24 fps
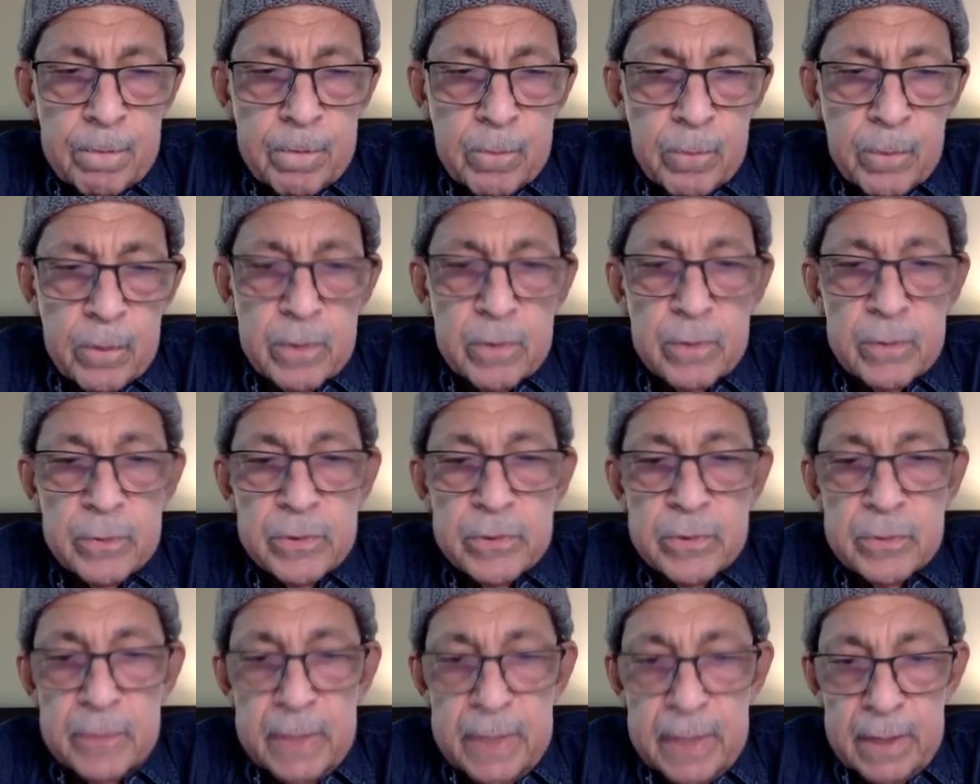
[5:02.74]
whether it
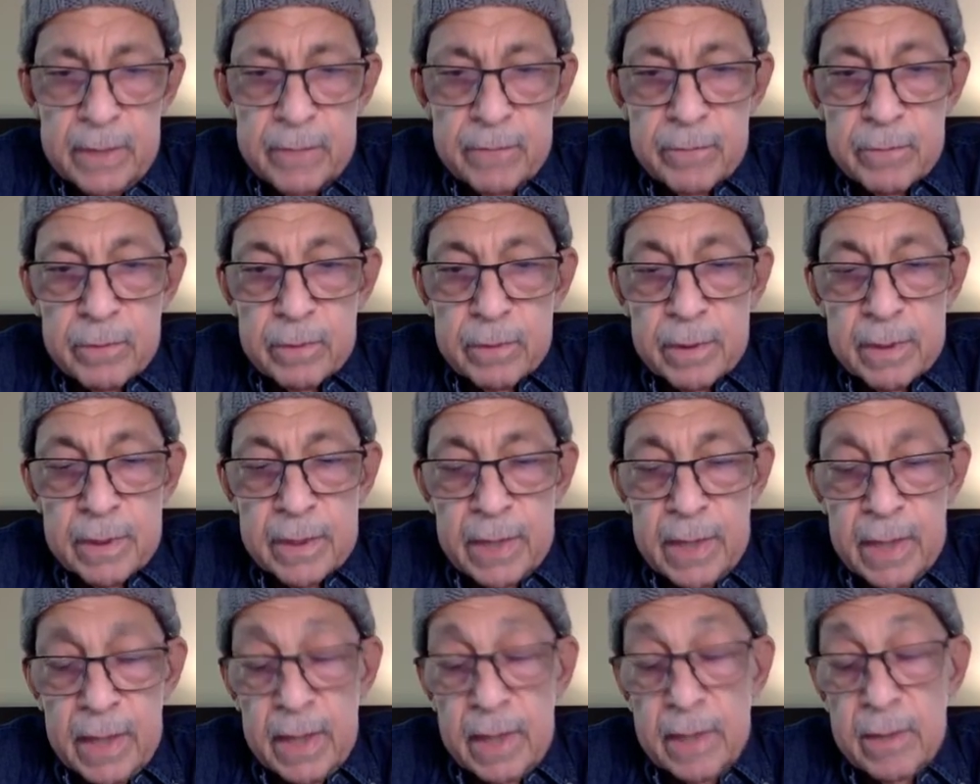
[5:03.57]
was meaningful,
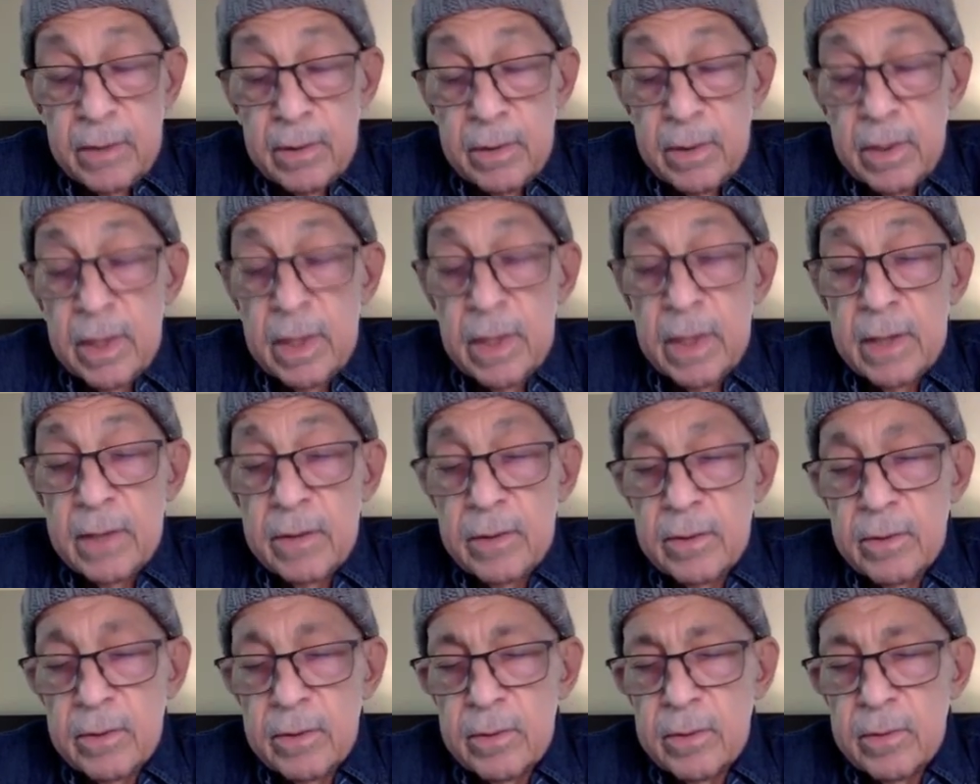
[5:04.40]

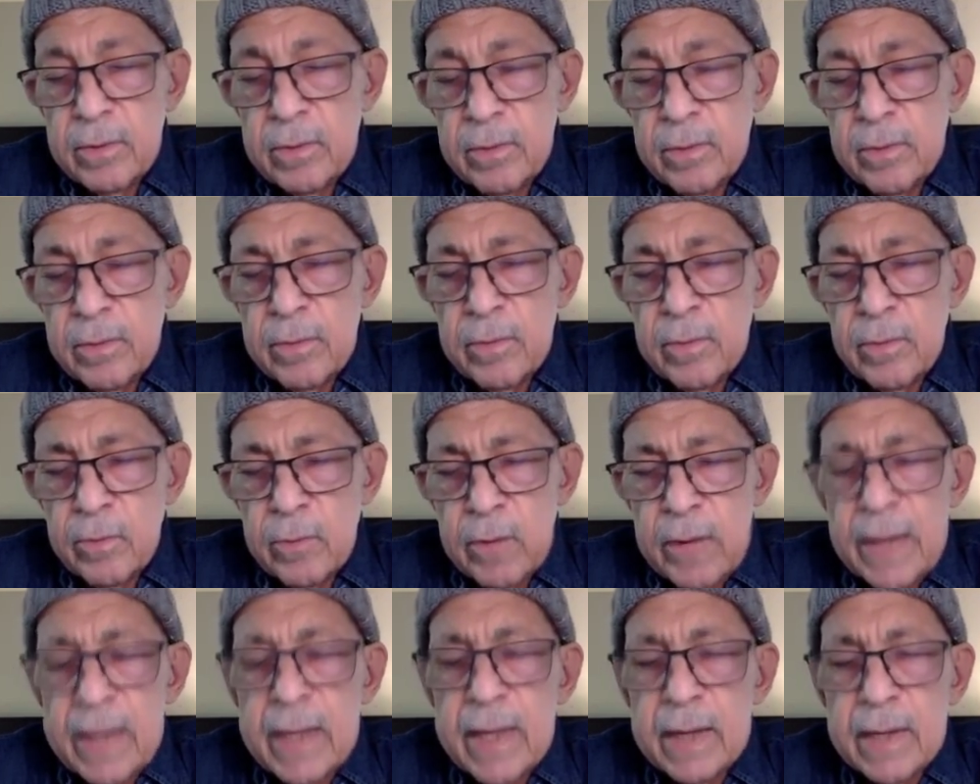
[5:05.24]
and
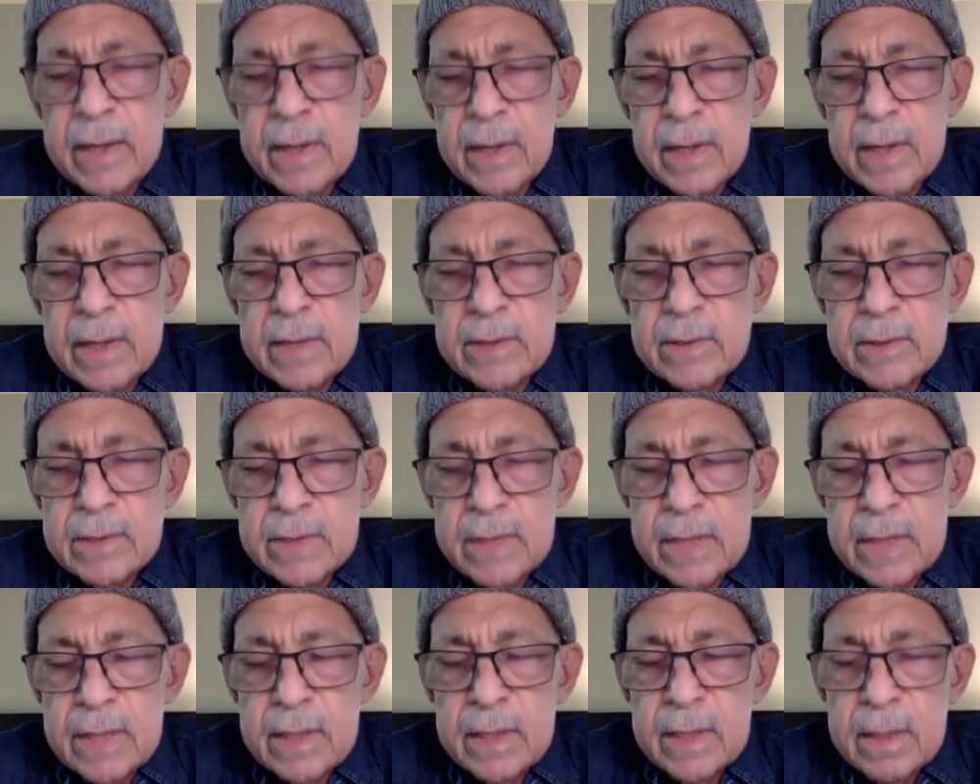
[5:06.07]
recognize
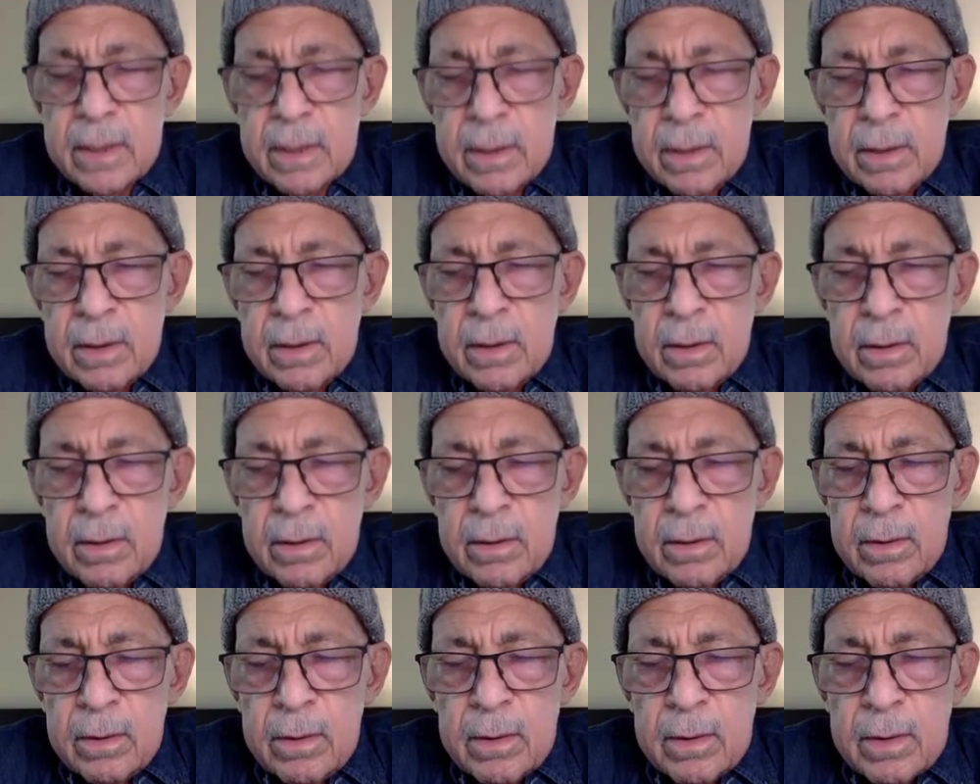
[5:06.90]
that
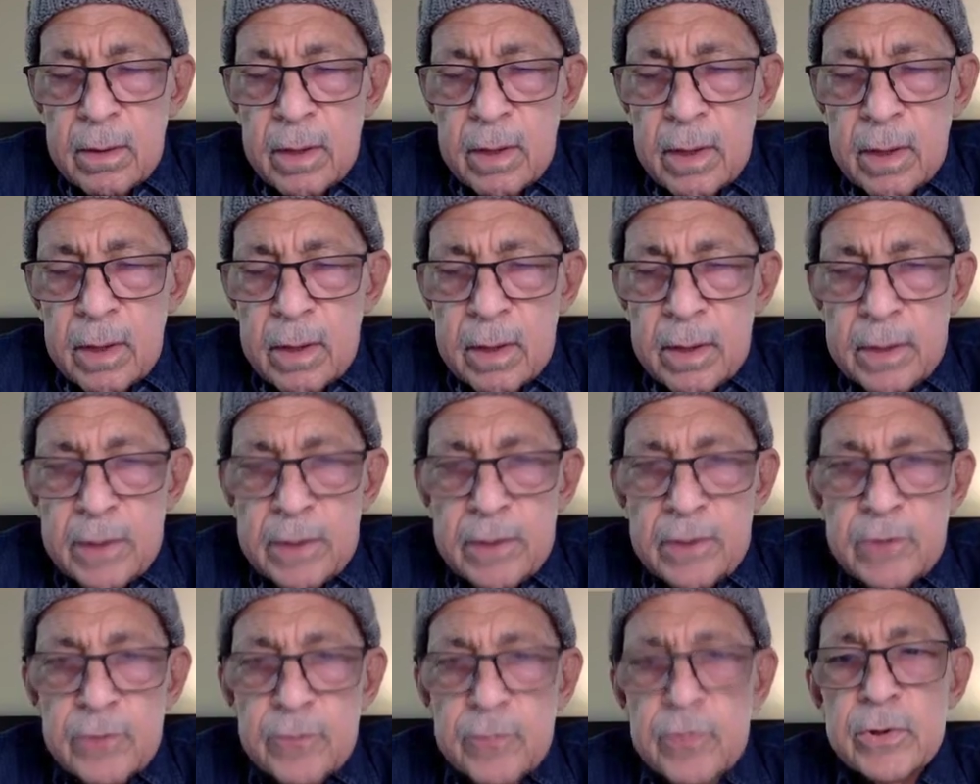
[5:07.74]
in
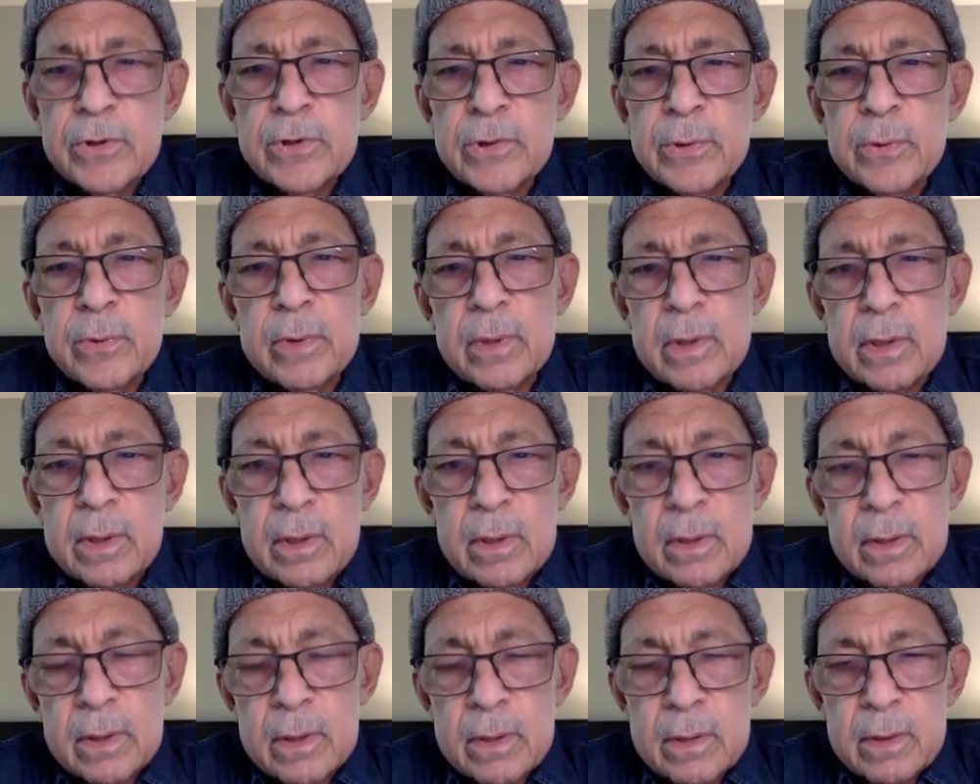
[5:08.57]
this virtual
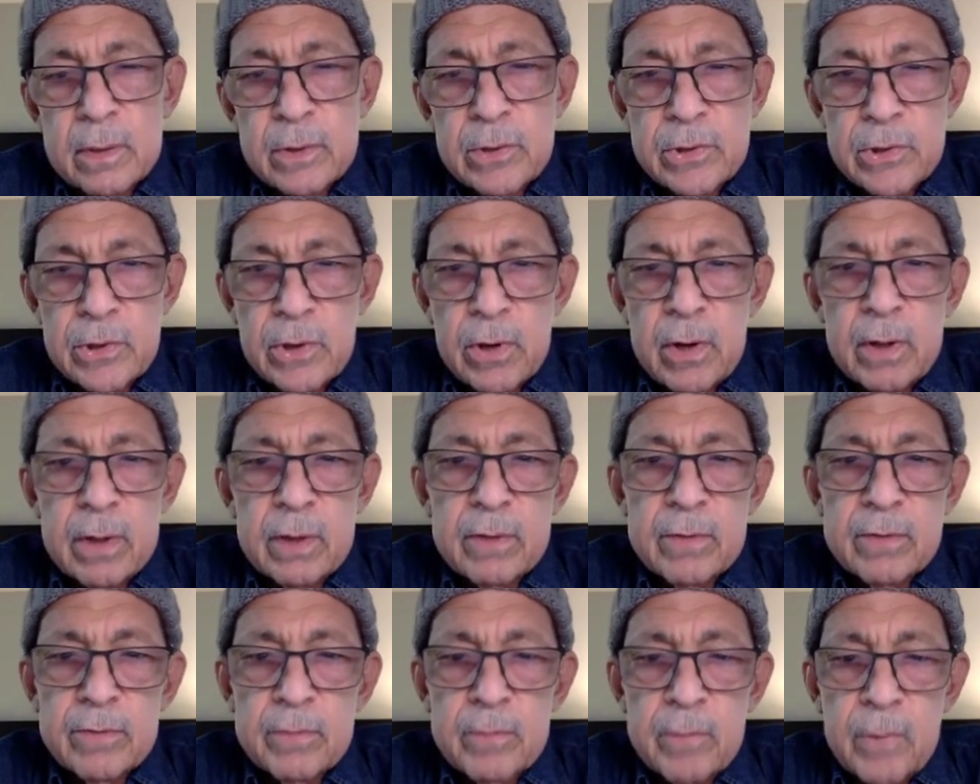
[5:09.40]
jar
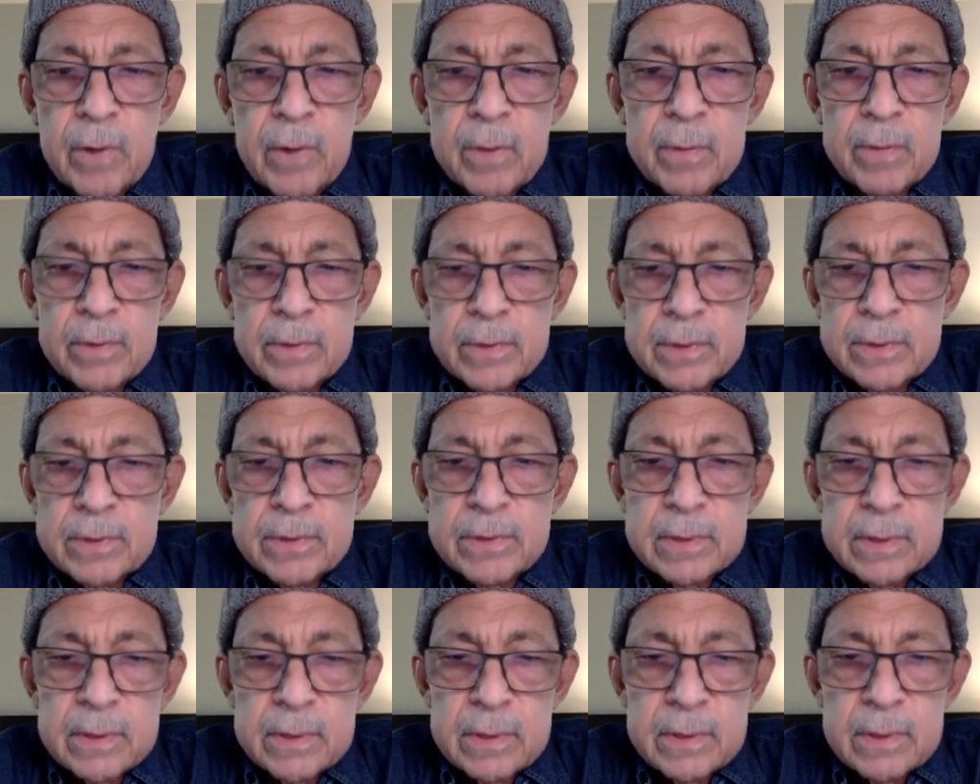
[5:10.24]
of
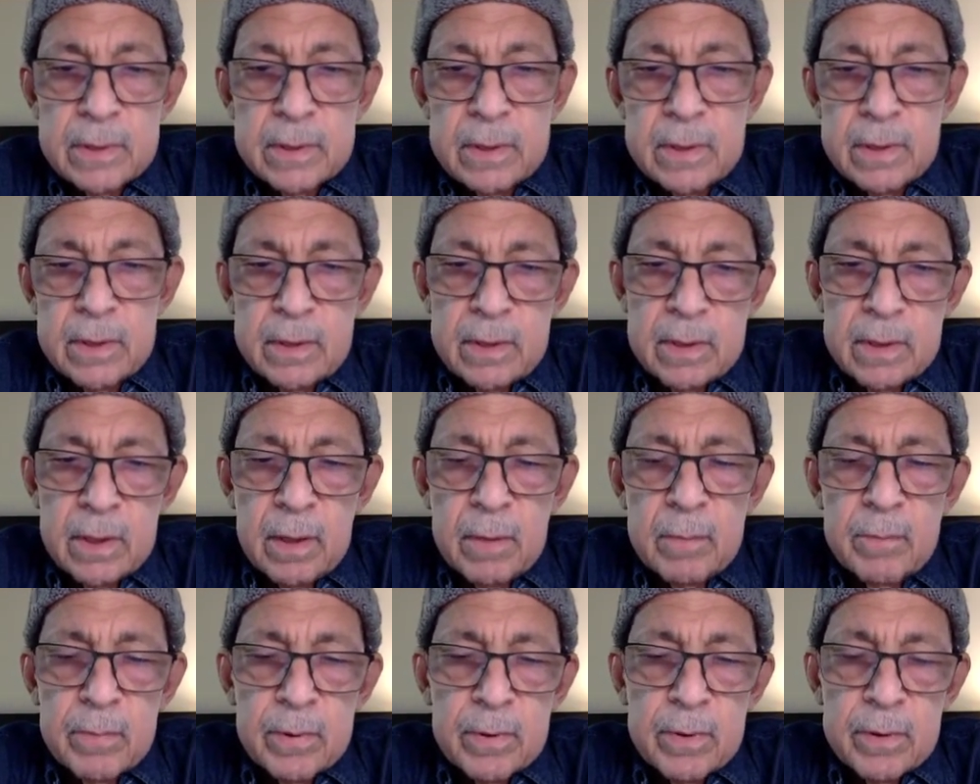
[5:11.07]
marbles, the
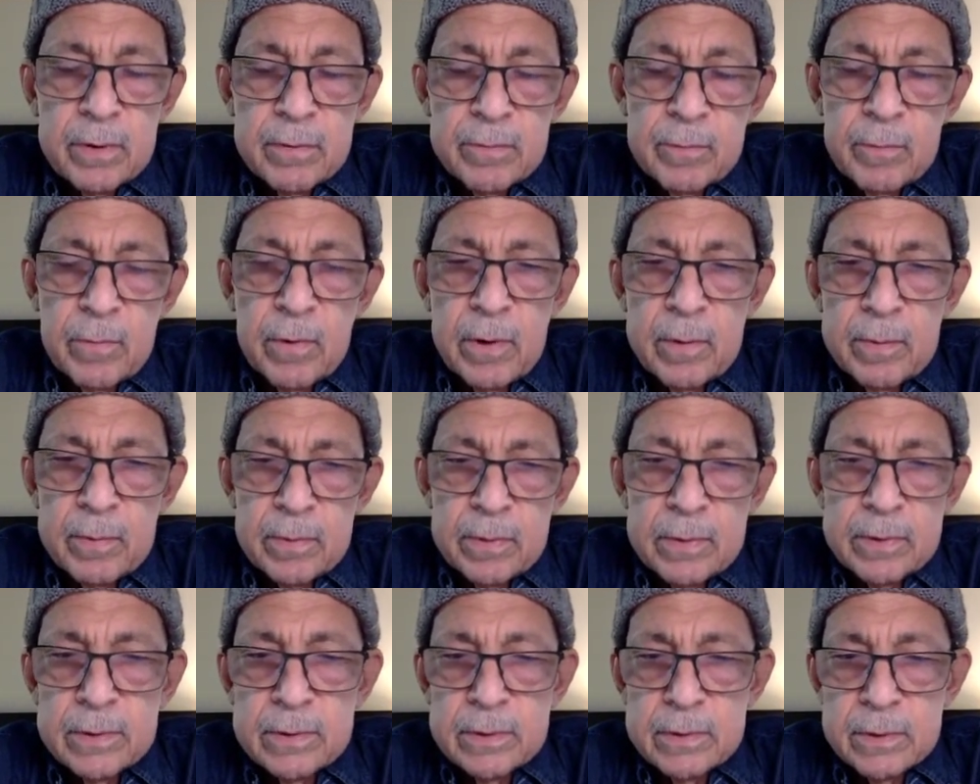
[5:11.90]
number of
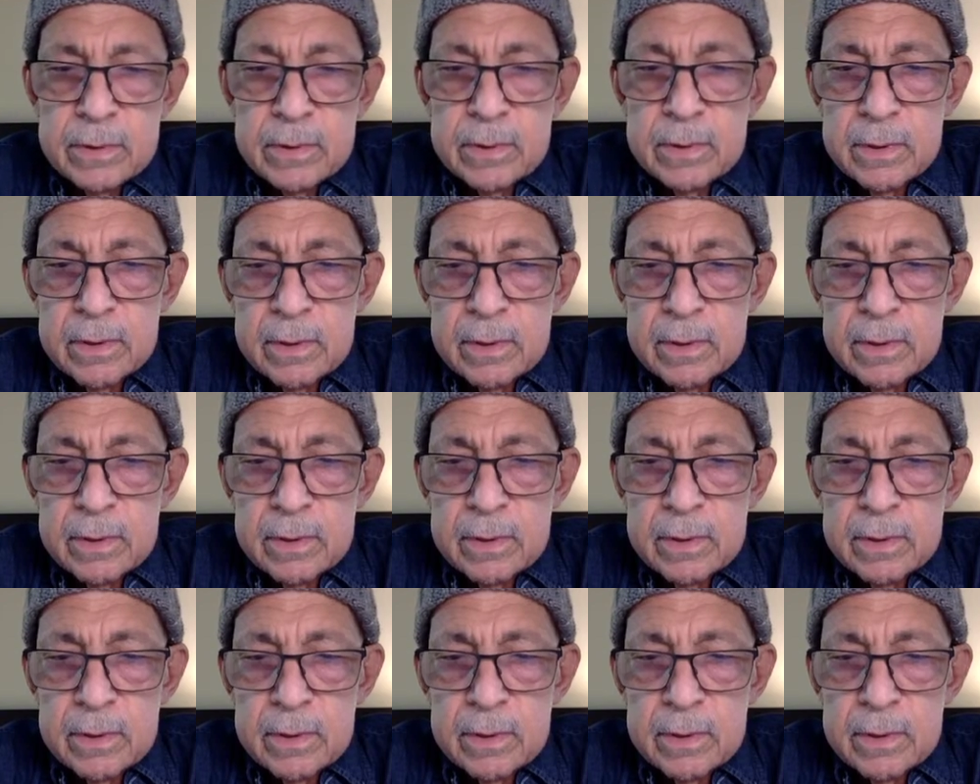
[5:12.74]
marbles